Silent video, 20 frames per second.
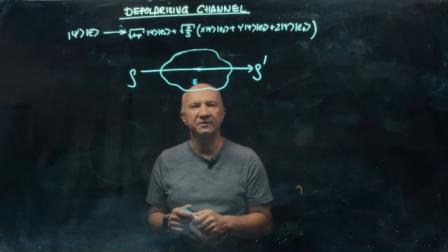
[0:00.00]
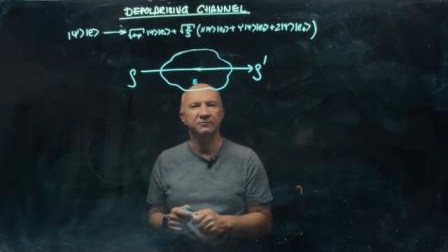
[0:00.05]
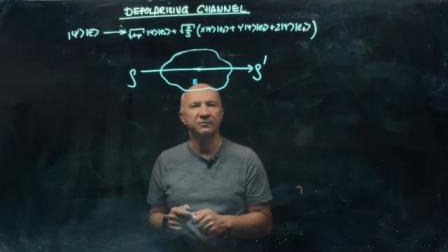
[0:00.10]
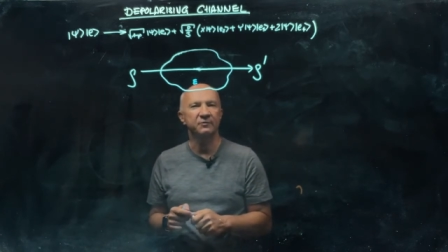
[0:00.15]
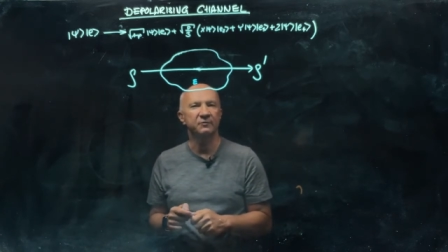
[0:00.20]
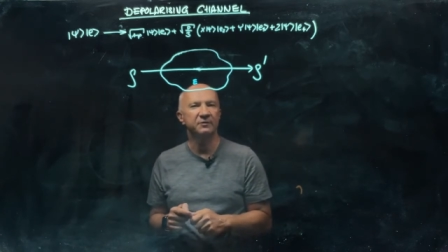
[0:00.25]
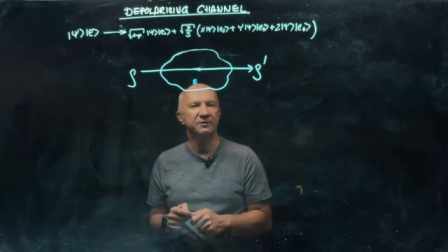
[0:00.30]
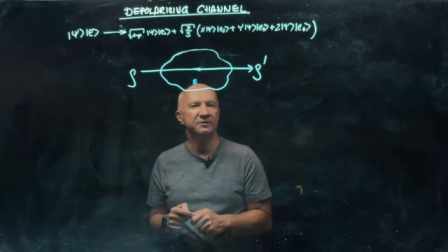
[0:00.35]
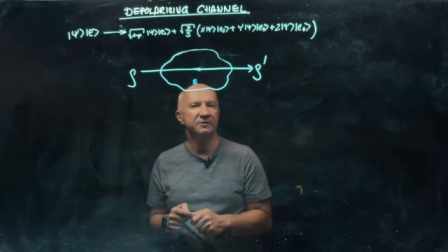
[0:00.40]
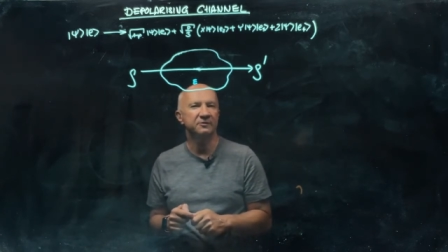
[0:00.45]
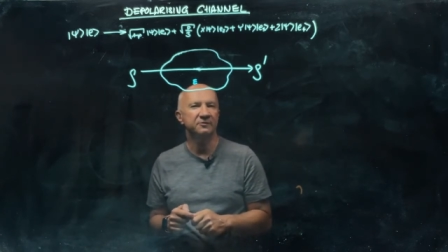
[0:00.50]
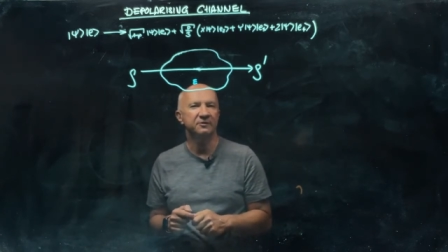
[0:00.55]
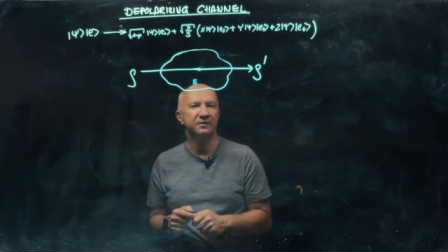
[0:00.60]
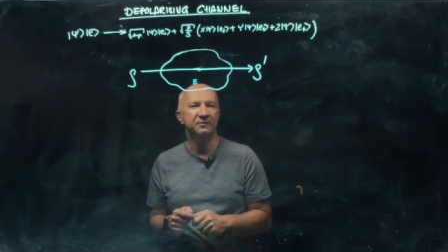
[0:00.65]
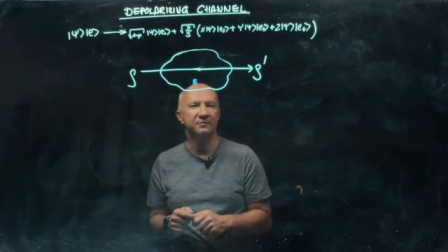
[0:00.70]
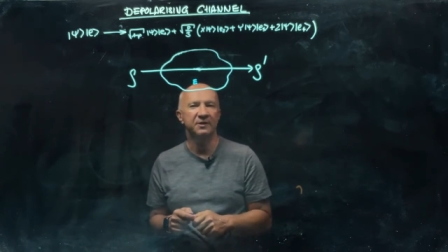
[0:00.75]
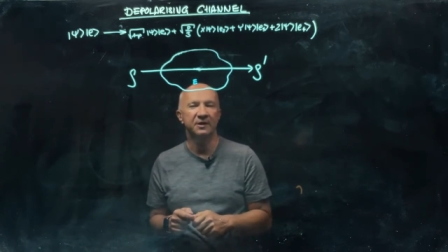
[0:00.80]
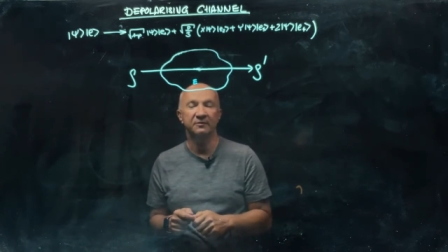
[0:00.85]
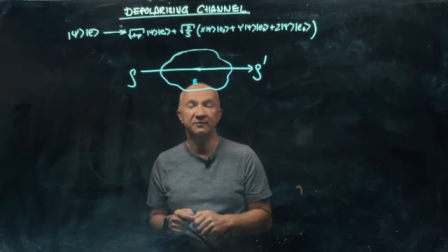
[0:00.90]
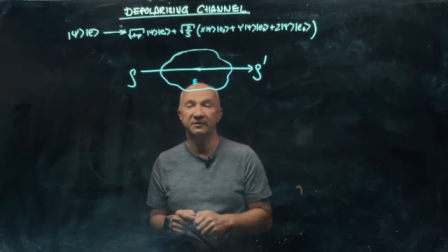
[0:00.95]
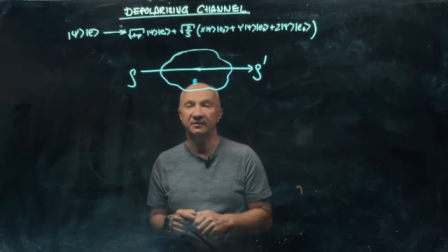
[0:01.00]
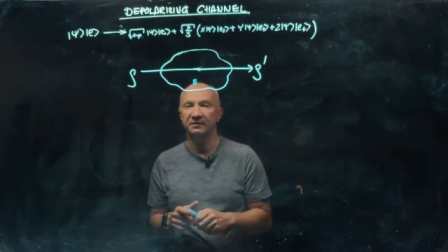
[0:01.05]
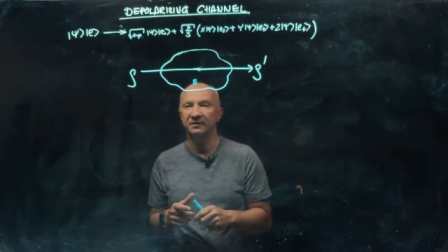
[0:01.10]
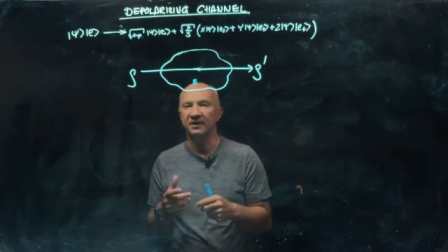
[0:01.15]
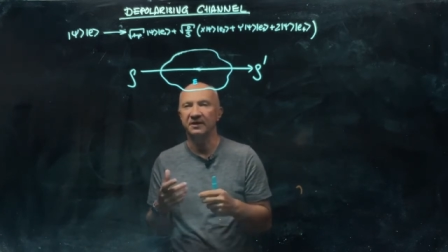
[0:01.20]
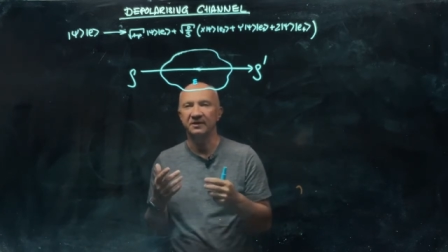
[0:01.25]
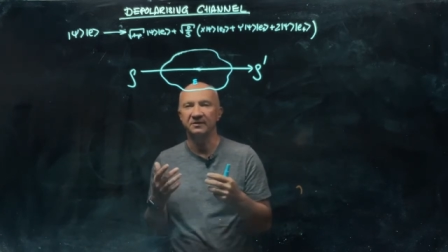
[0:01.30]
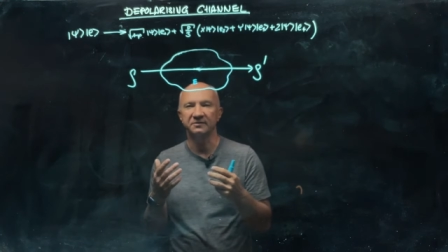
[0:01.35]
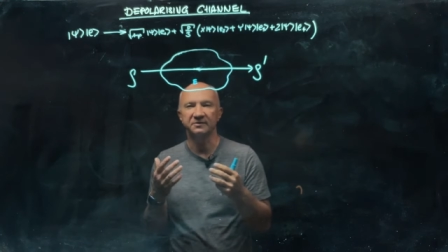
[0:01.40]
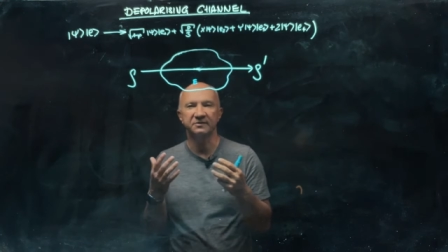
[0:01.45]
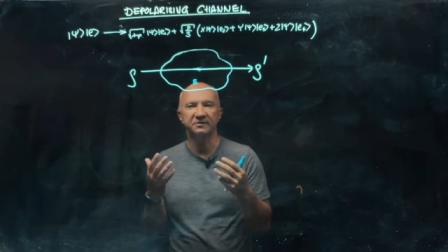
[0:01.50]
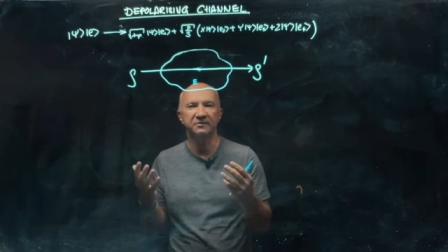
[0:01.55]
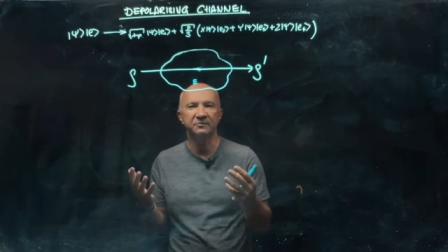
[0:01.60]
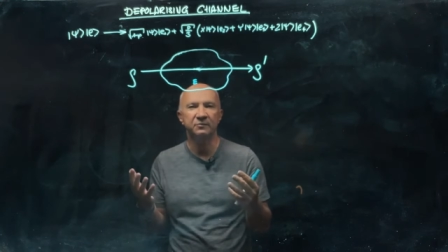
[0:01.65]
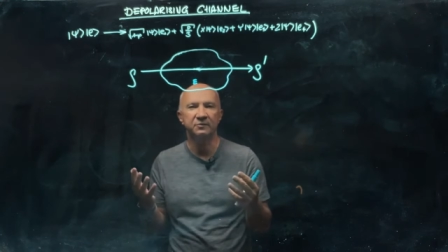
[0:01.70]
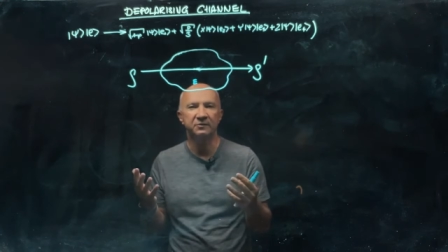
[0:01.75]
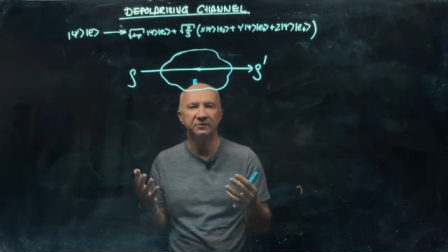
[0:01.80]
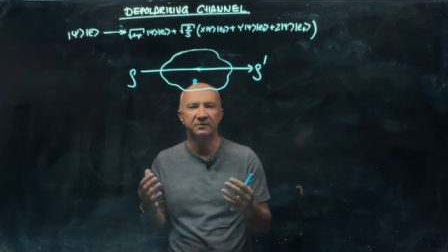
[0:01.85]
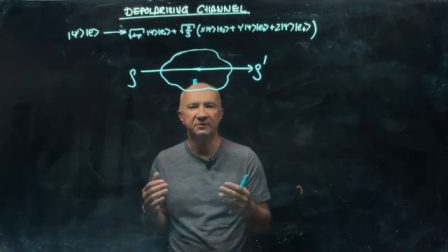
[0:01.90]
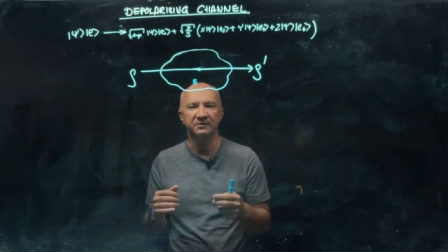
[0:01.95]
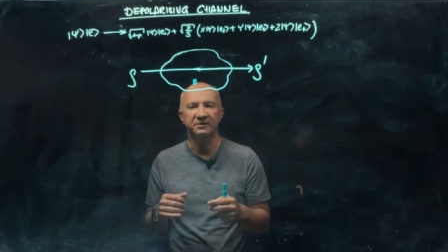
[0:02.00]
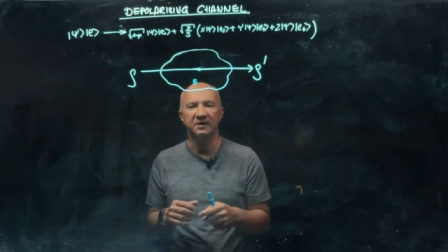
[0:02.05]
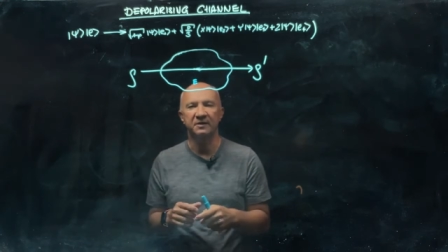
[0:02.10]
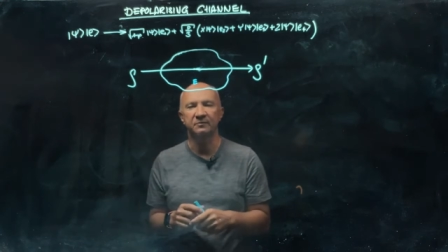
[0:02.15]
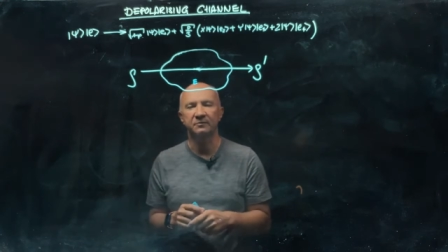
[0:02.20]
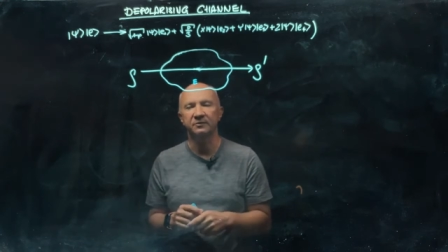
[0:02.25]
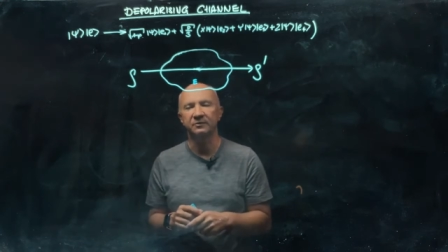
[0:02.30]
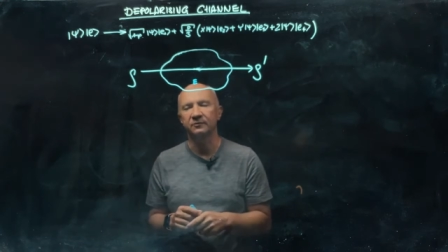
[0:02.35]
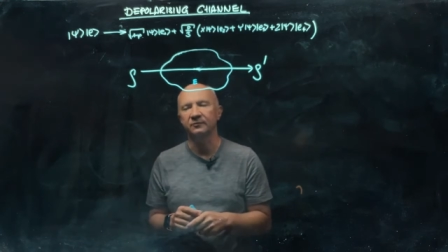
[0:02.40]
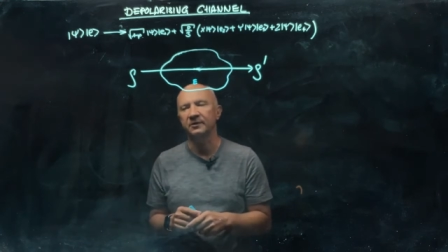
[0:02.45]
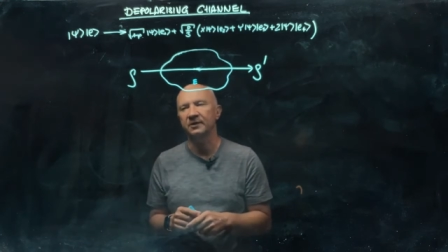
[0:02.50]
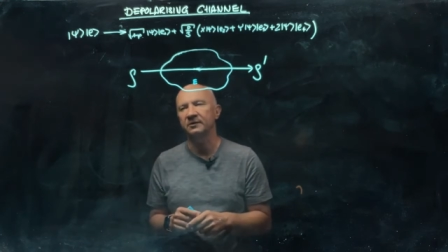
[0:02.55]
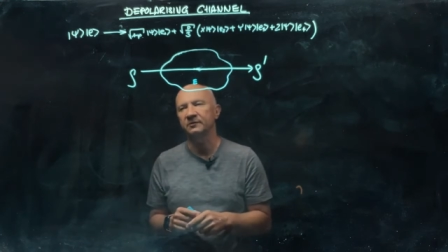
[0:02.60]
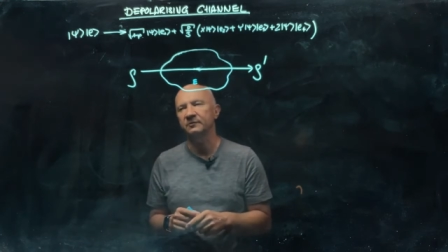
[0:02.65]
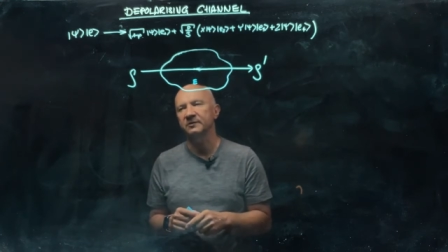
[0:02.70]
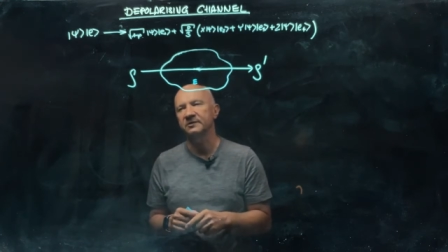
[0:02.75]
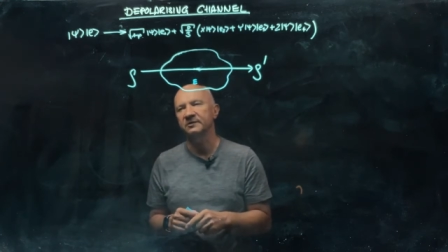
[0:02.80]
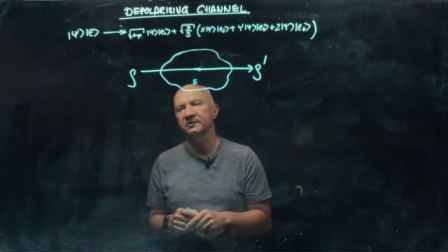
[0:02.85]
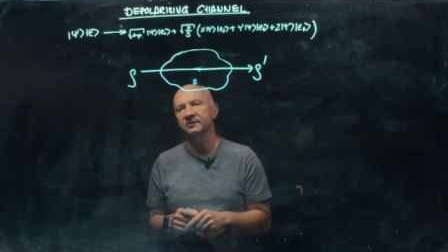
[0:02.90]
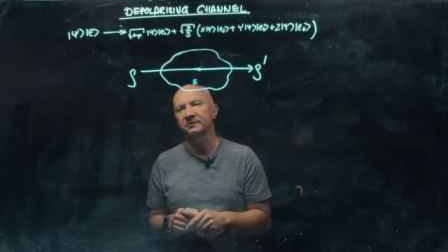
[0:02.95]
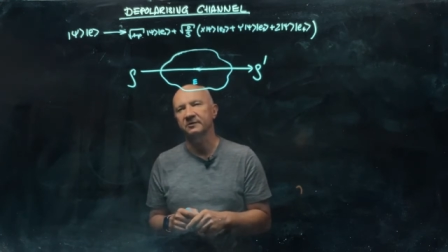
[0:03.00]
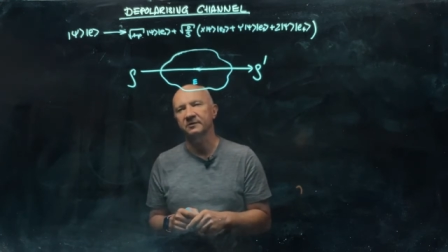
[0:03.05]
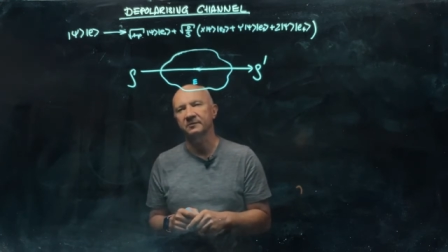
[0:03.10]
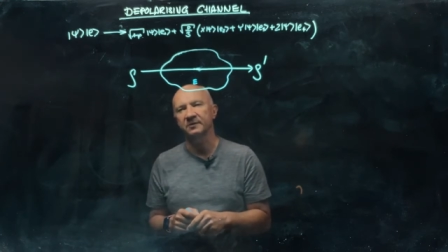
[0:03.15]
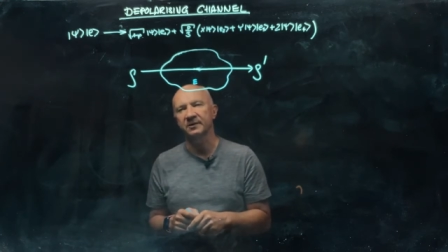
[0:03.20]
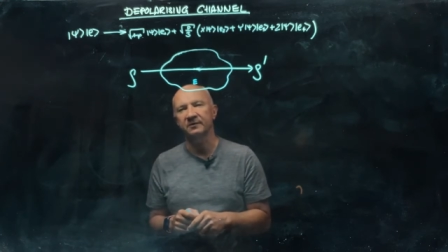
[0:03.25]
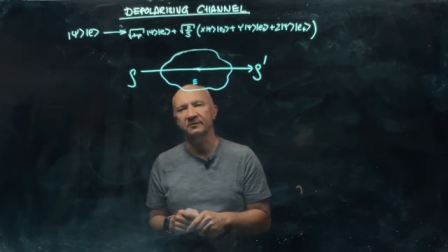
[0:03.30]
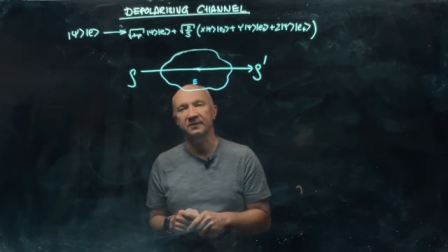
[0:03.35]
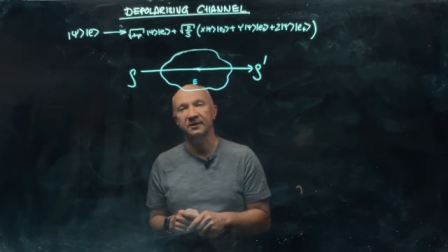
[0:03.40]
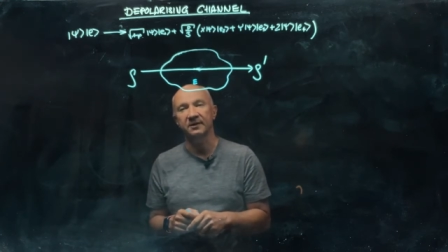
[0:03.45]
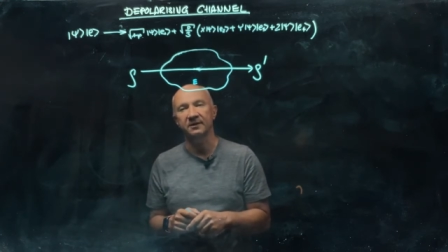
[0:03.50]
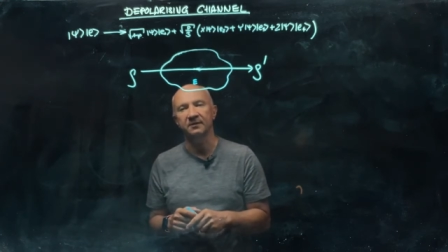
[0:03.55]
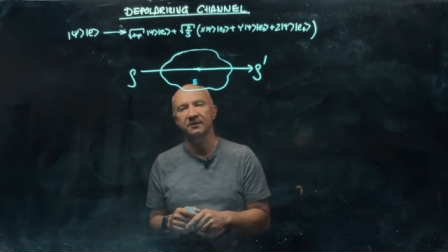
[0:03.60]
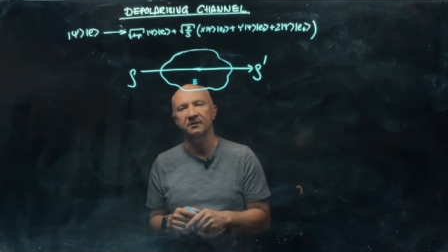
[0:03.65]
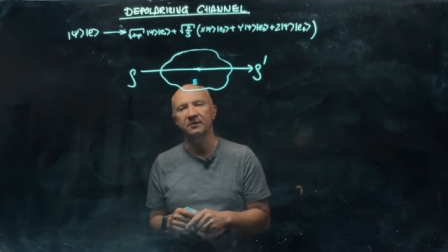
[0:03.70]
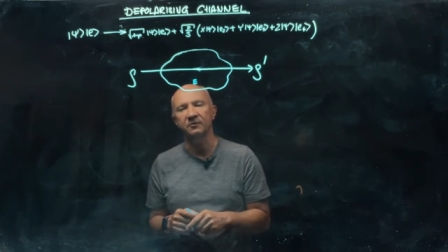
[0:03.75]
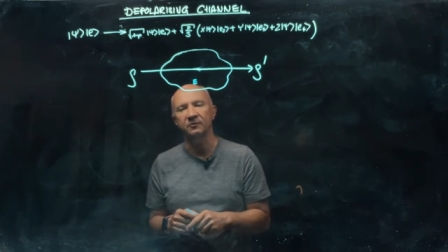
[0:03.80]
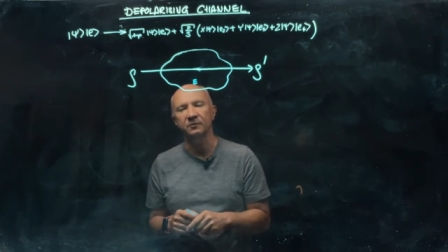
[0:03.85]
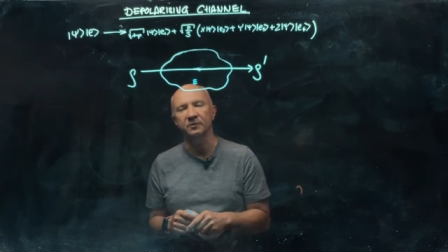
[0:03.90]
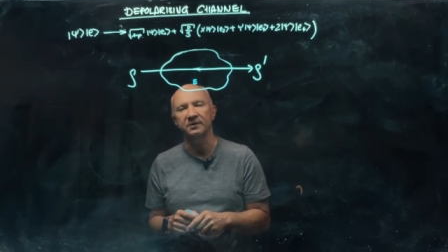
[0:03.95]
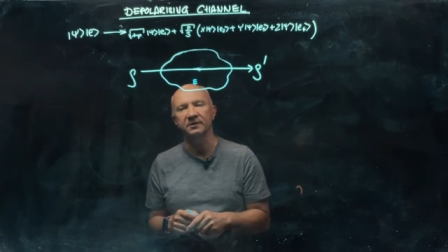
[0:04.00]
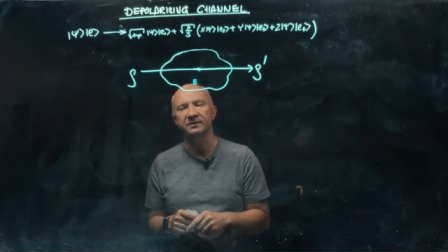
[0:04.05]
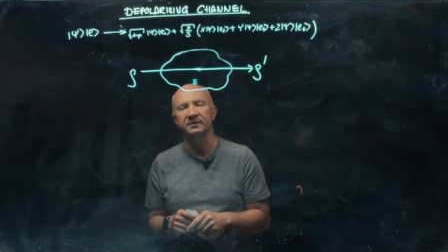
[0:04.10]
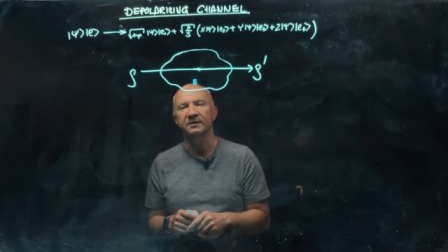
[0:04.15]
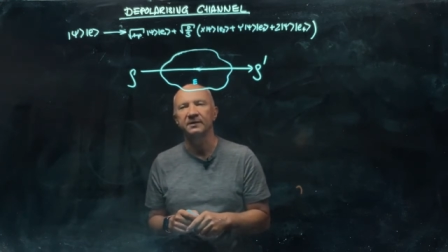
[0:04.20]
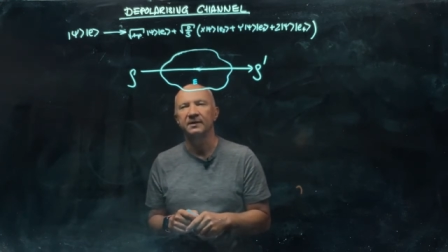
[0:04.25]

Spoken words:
when we talk about a simple example, we always talk about a qubit.